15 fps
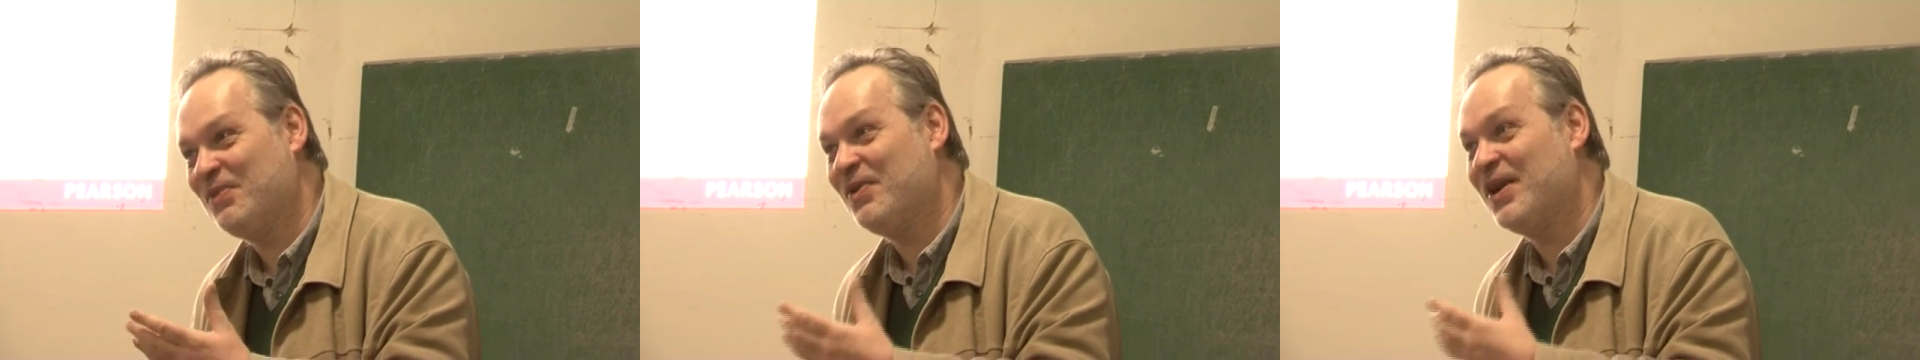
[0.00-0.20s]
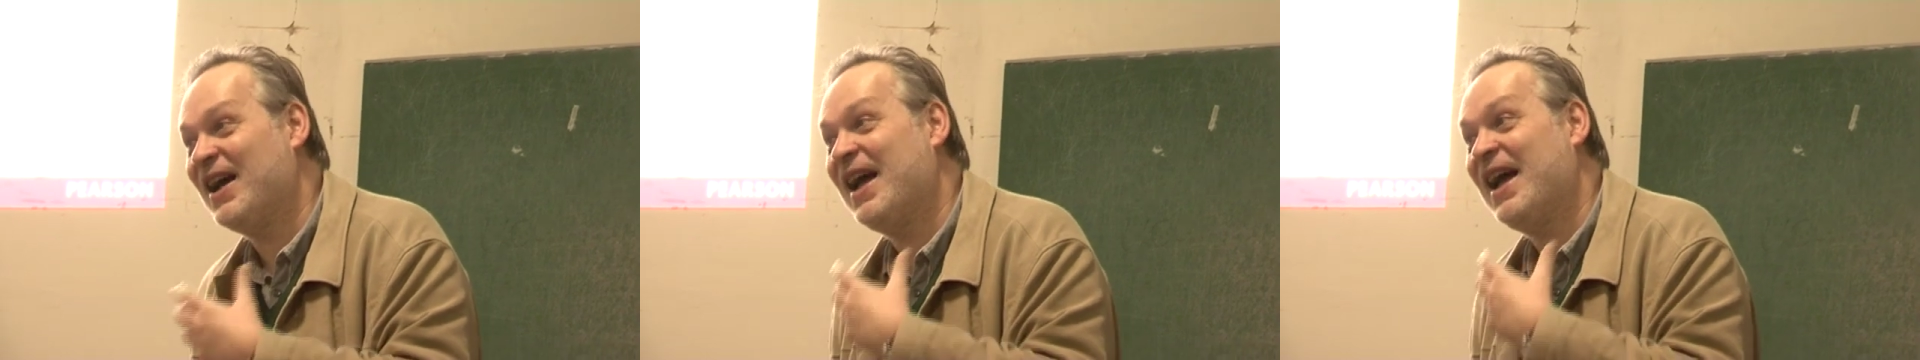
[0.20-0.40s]

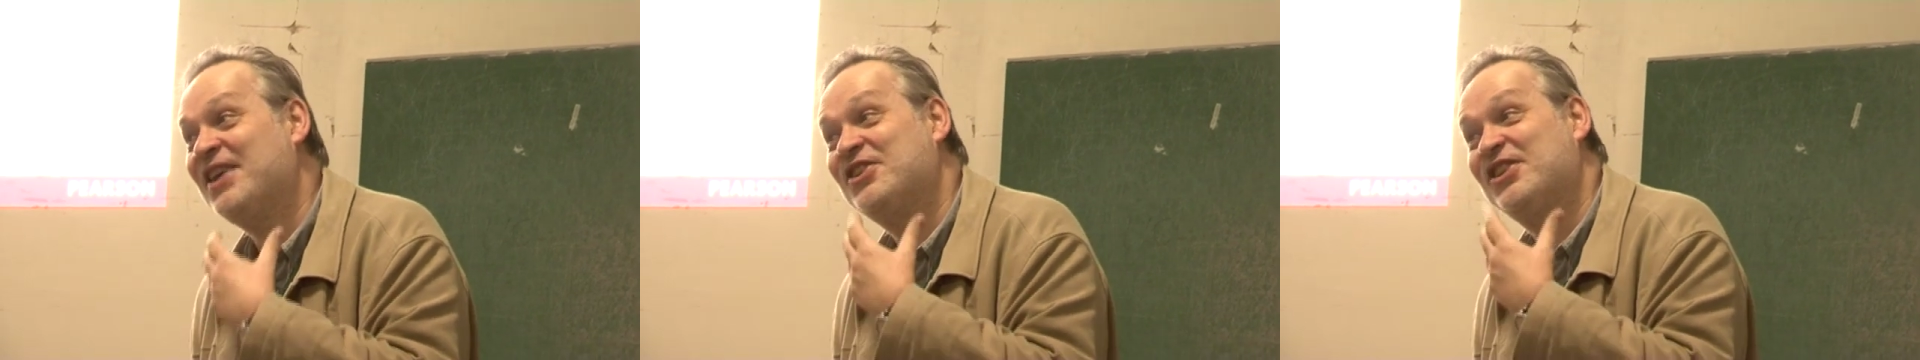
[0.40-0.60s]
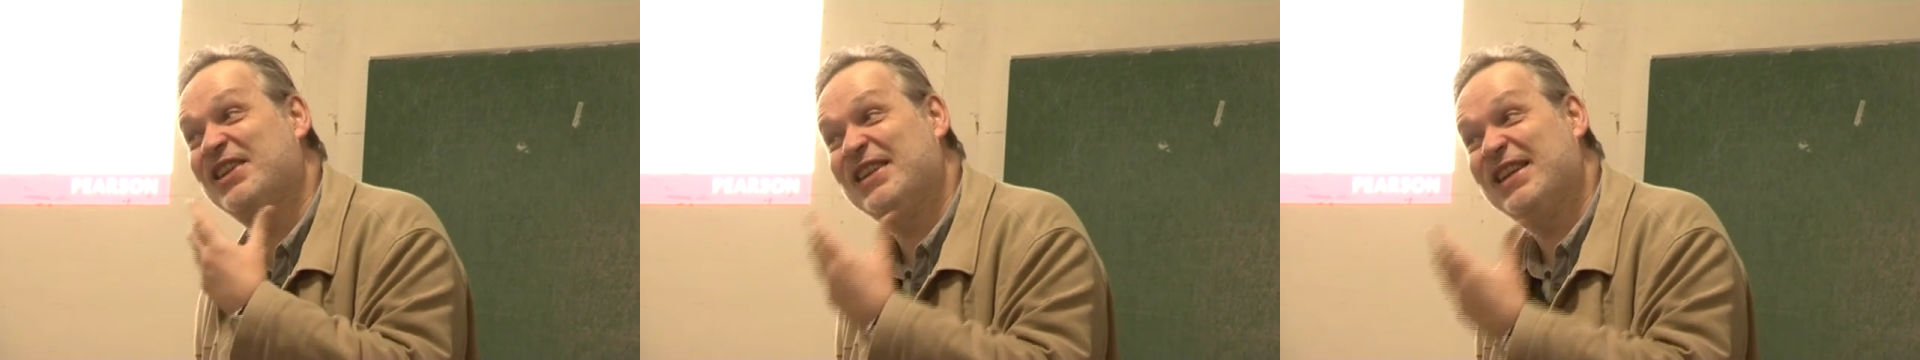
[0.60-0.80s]
but when I
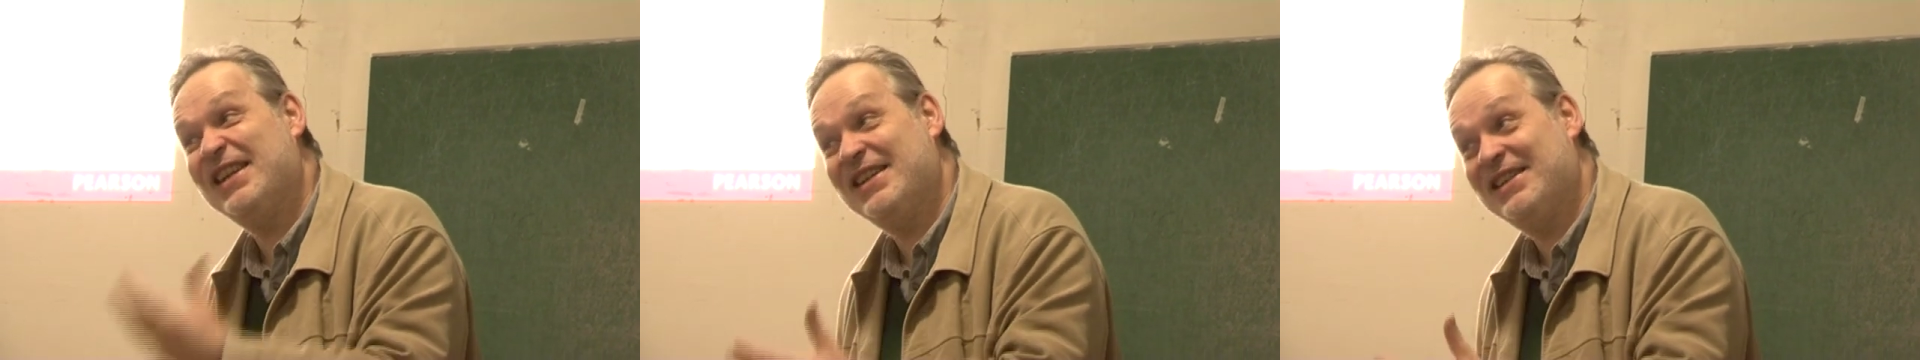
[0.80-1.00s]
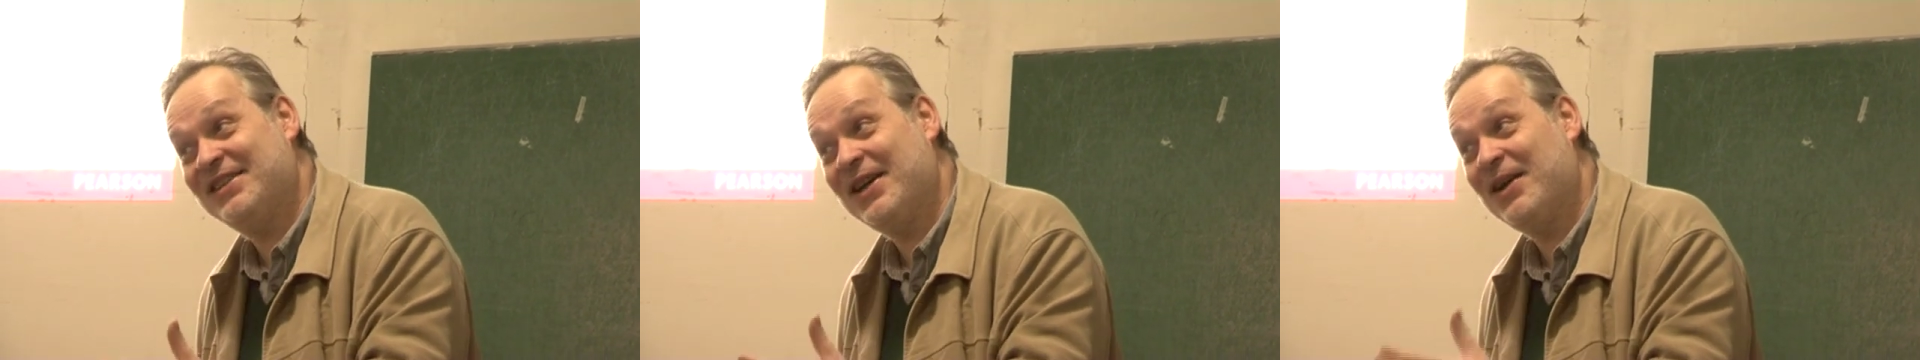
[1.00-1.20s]
actually
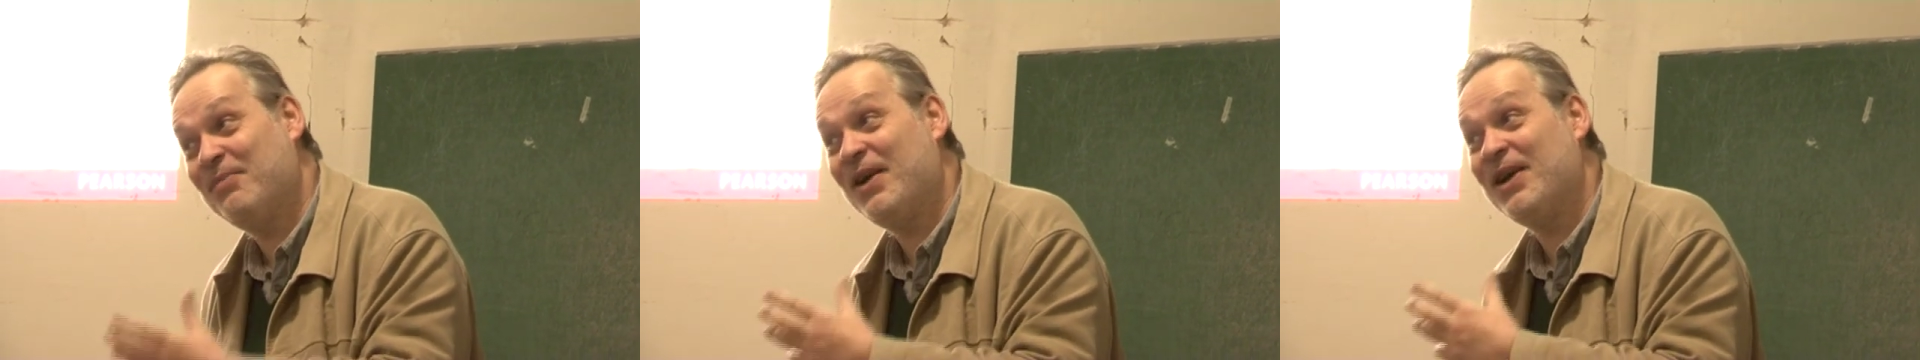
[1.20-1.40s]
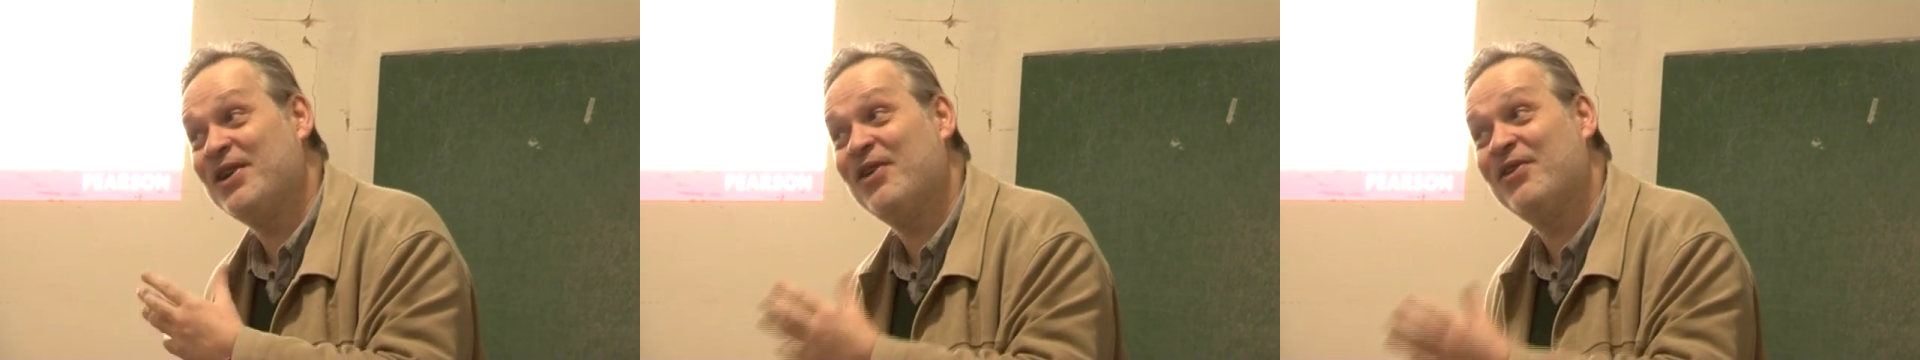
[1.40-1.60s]
need his
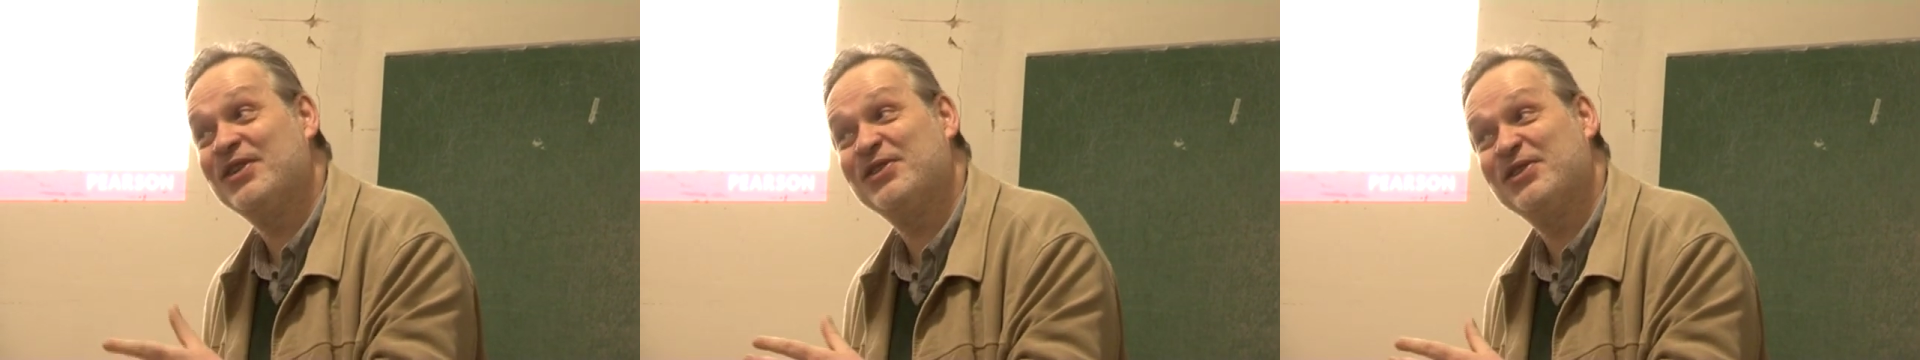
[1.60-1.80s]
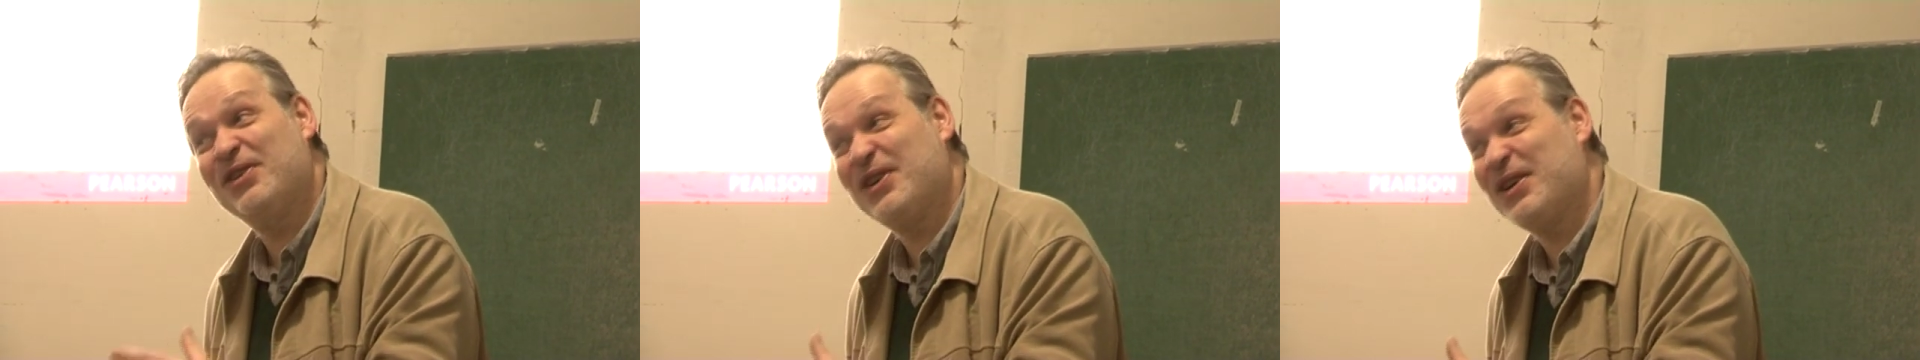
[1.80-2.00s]
help, I know
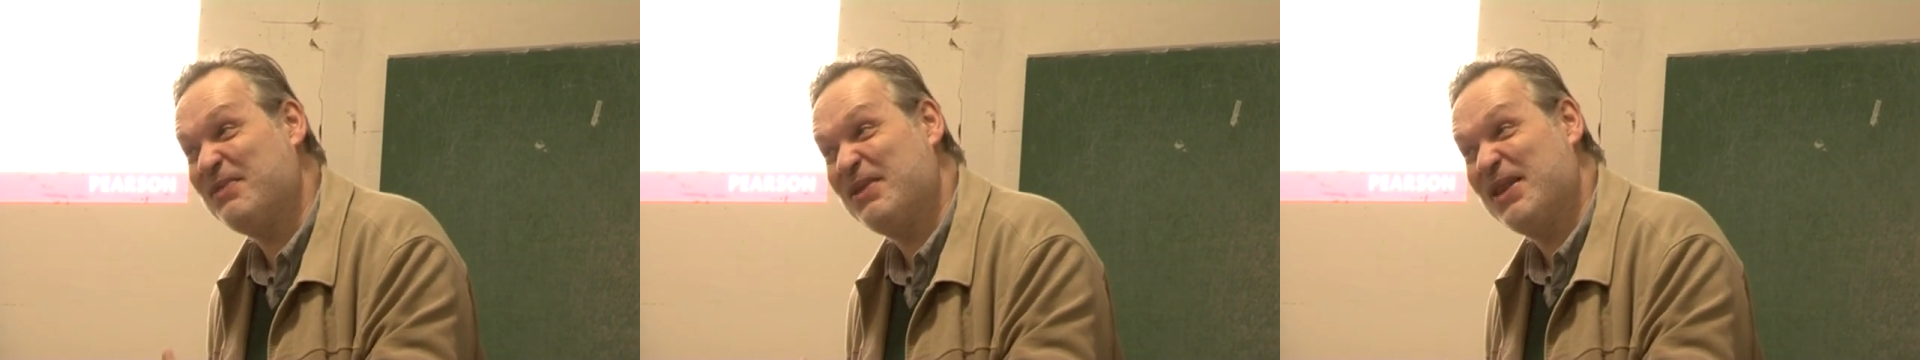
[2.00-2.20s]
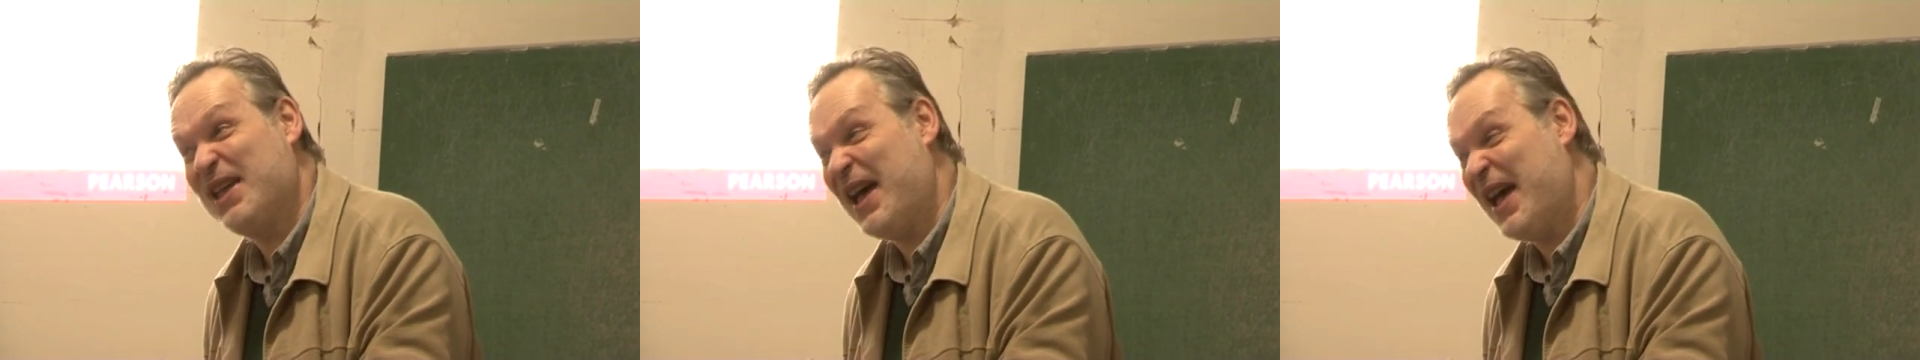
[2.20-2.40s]
it's not going to be